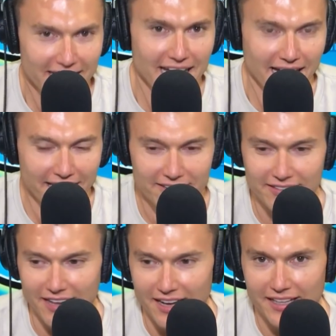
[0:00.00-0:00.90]
It's
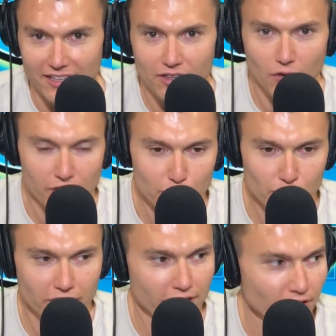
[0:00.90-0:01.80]
you don't
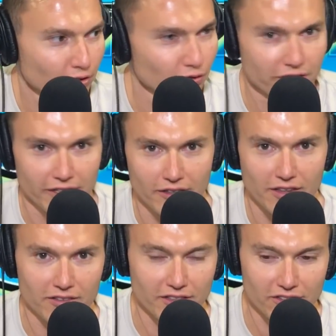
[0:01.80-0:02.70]
use it, you lose it.
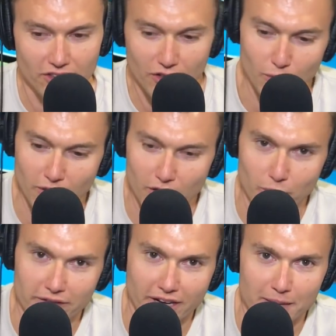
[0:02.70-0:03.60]
This digital world, we're
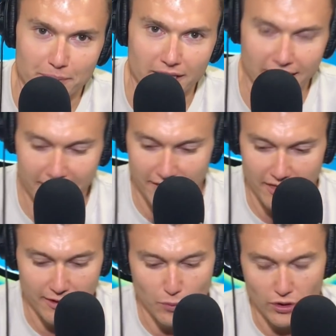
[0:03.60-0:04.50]
typing. I get the
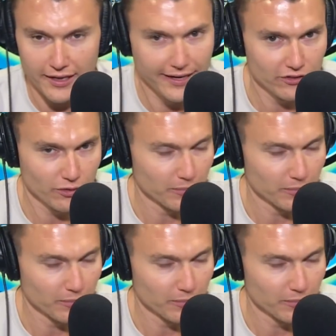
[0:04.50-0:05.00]
thumb workouts from